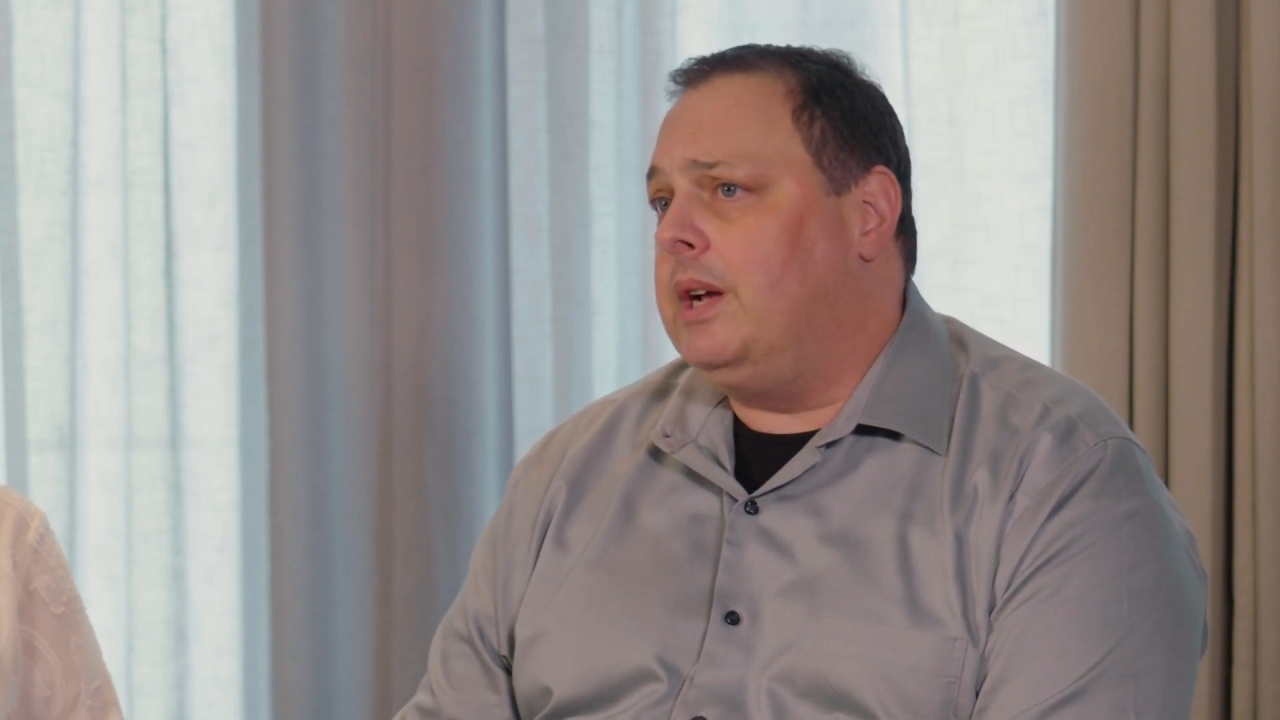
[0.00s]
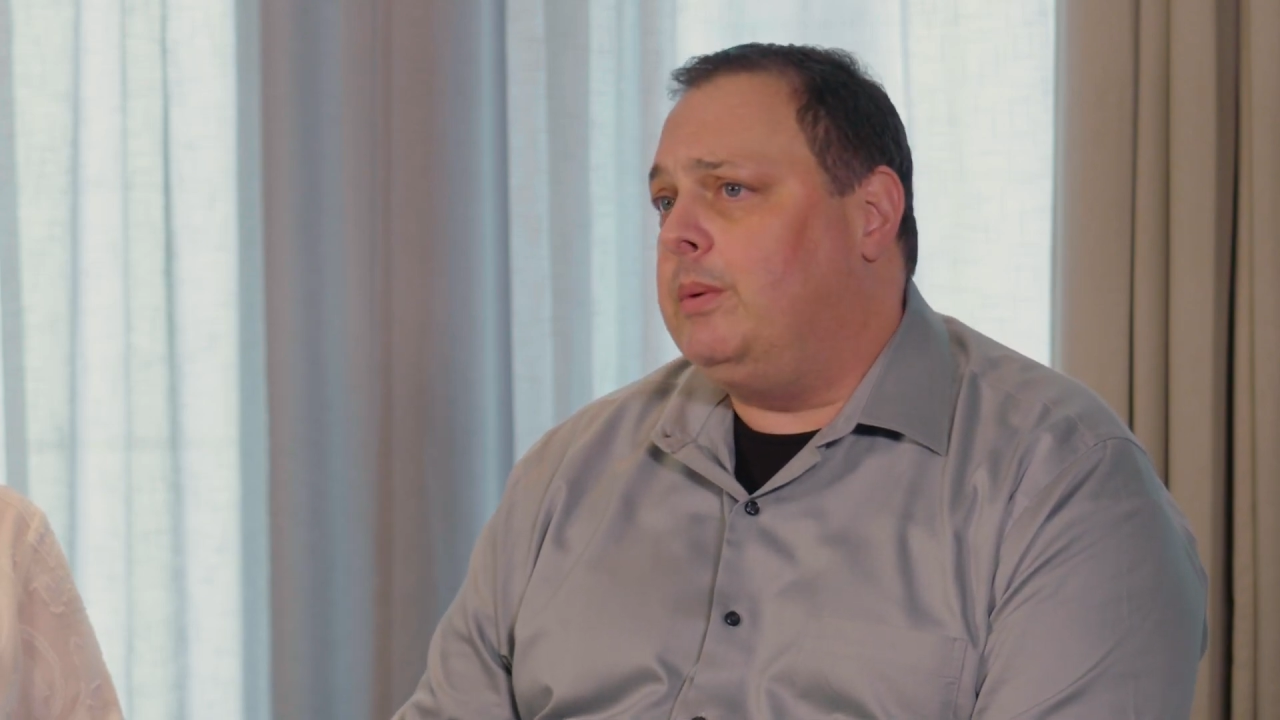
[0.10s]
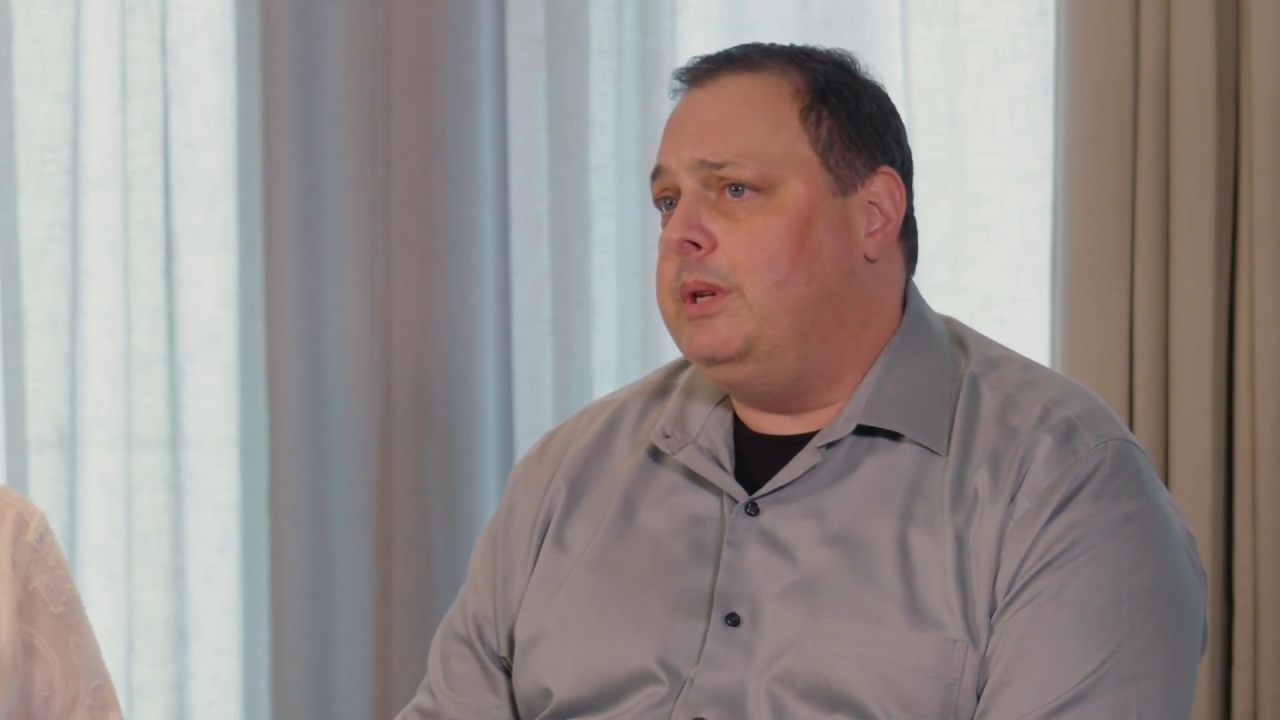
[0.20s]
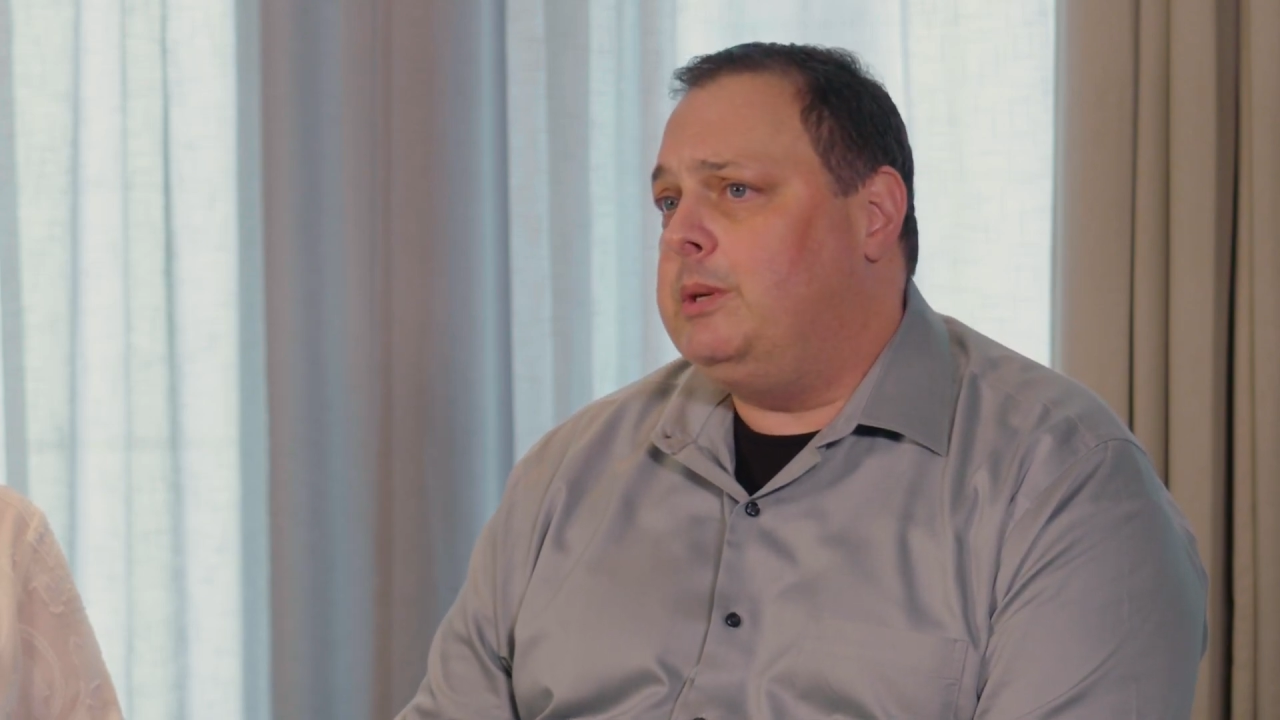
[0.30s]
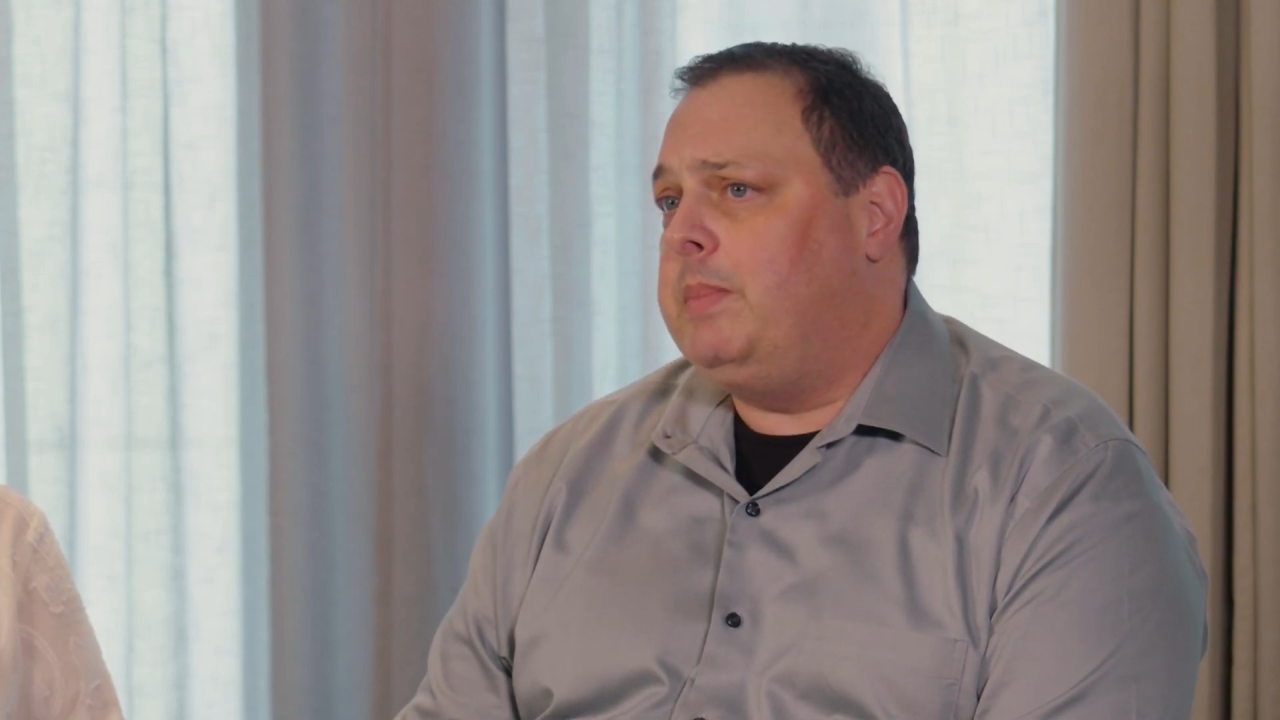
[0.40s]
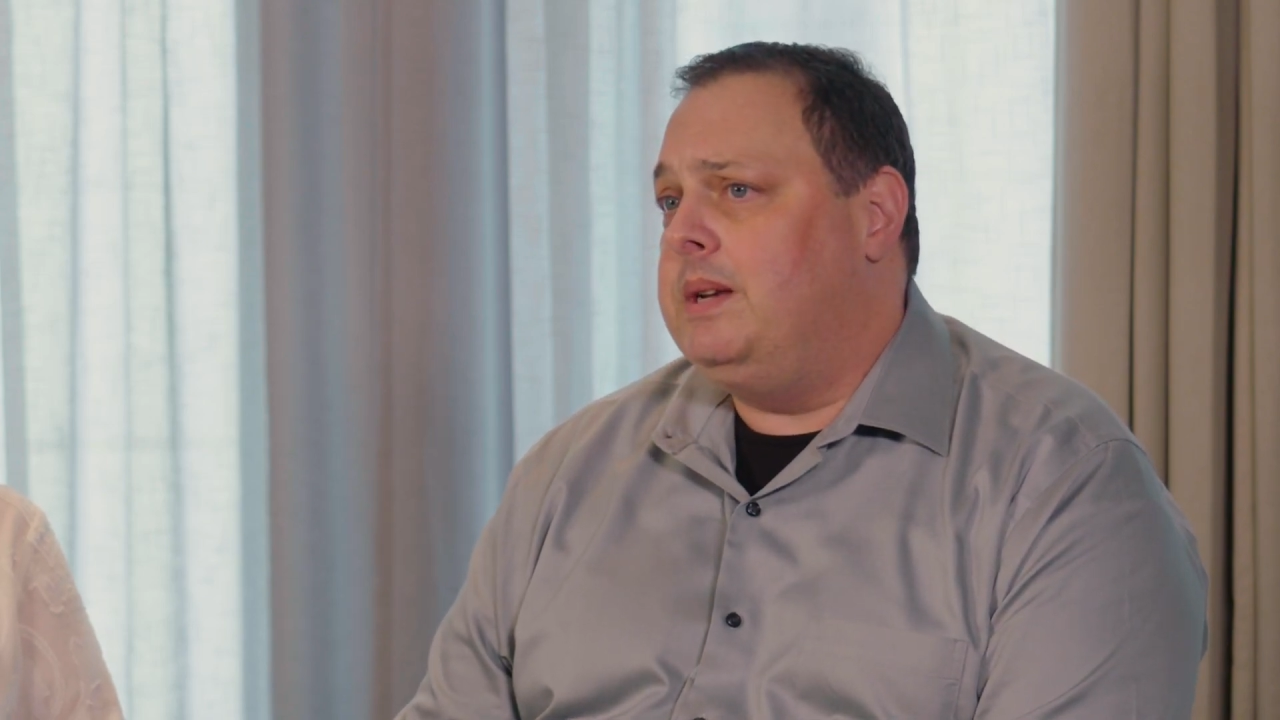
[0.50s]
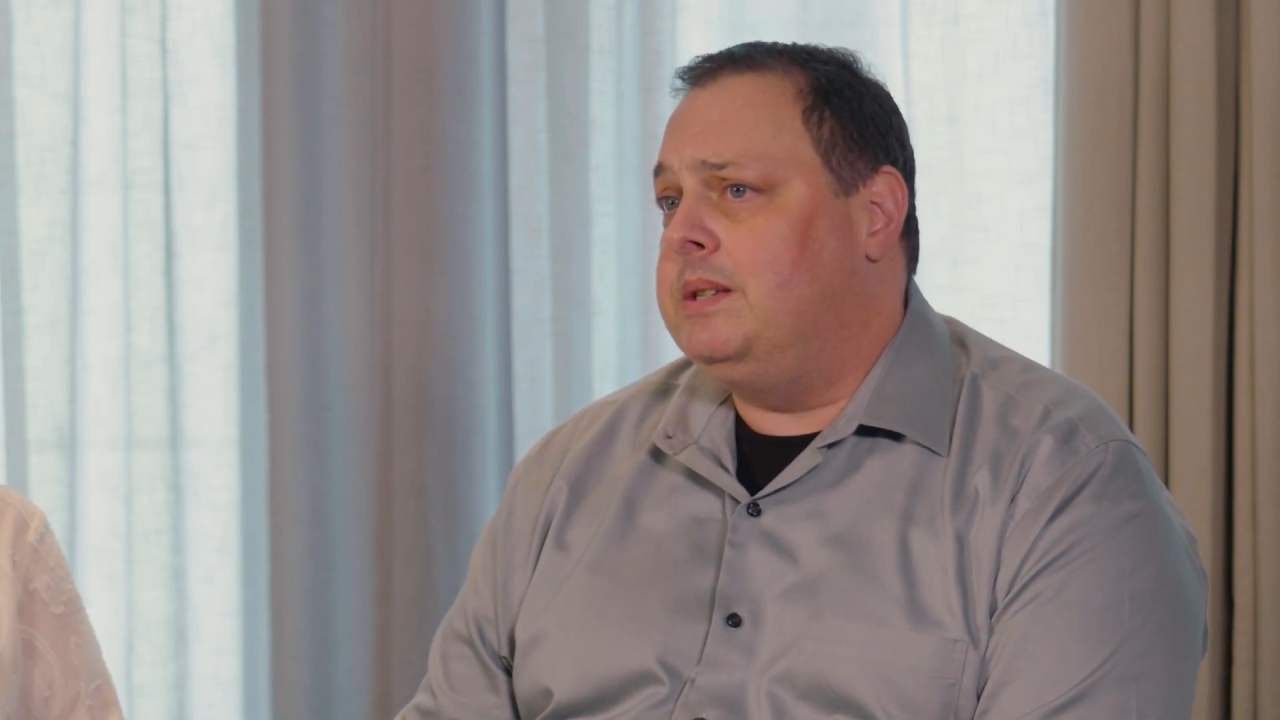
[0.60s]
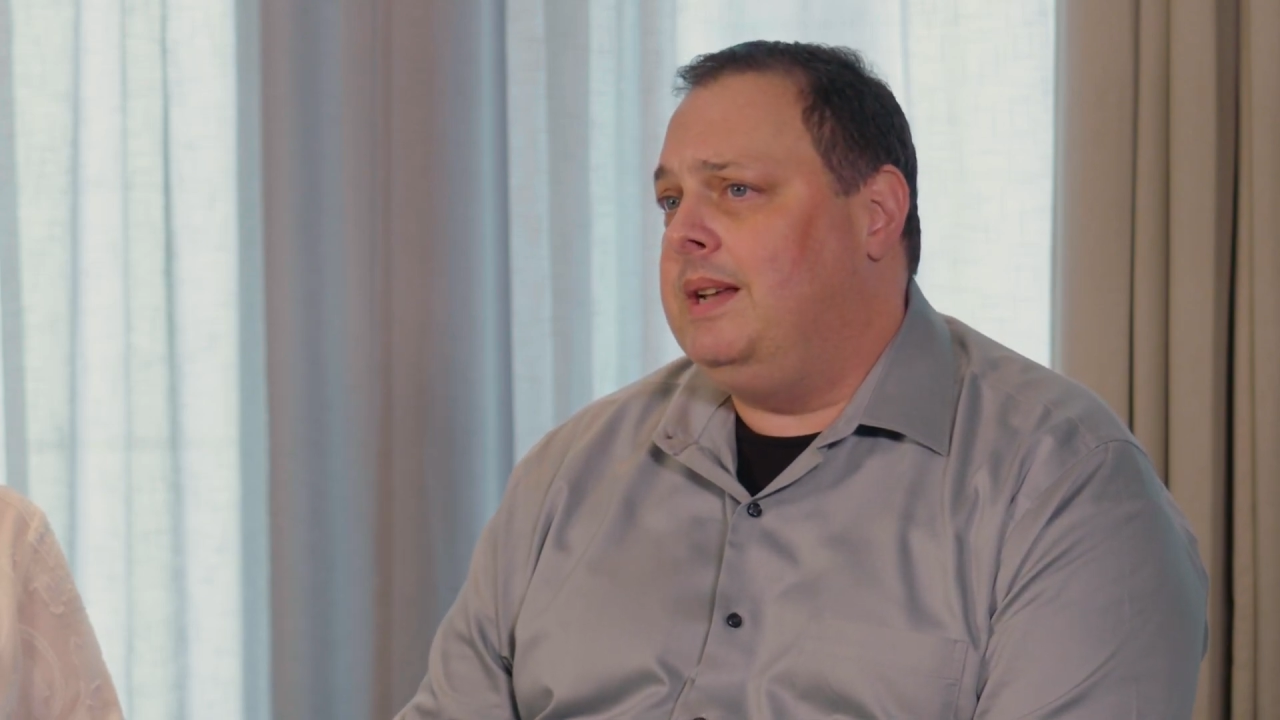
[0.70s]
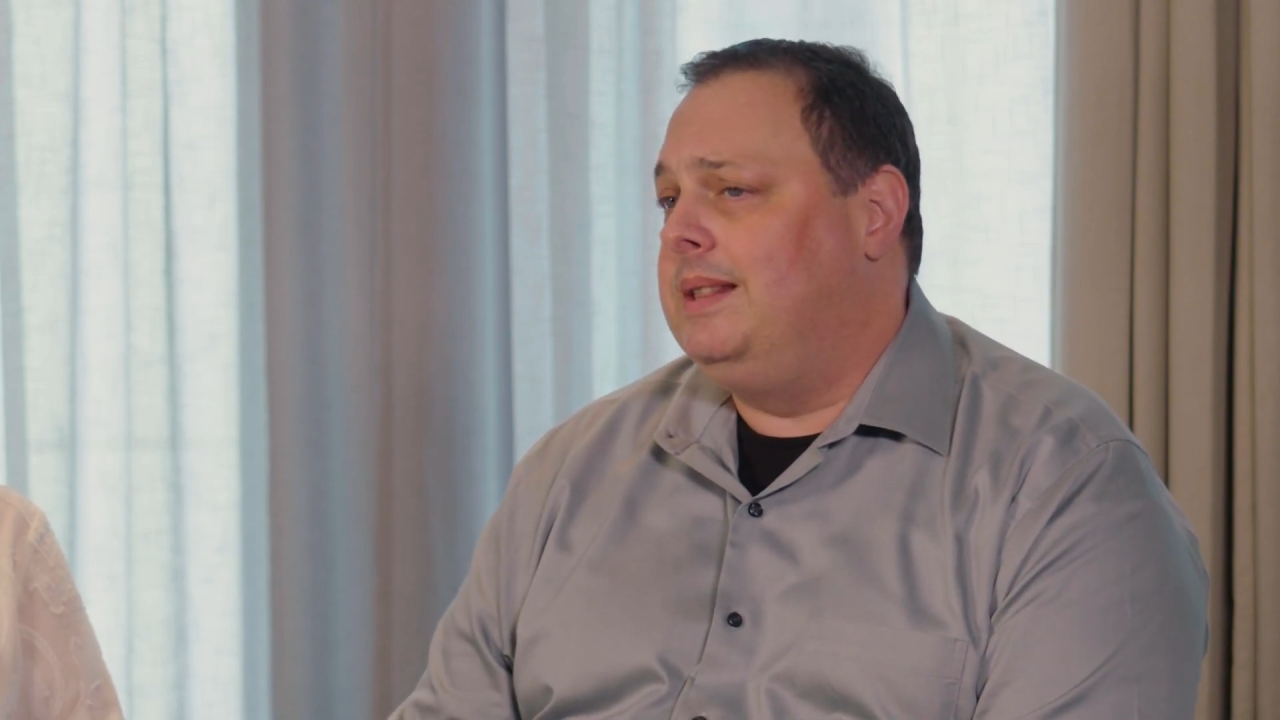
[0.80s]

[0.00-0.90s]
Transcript: equity space,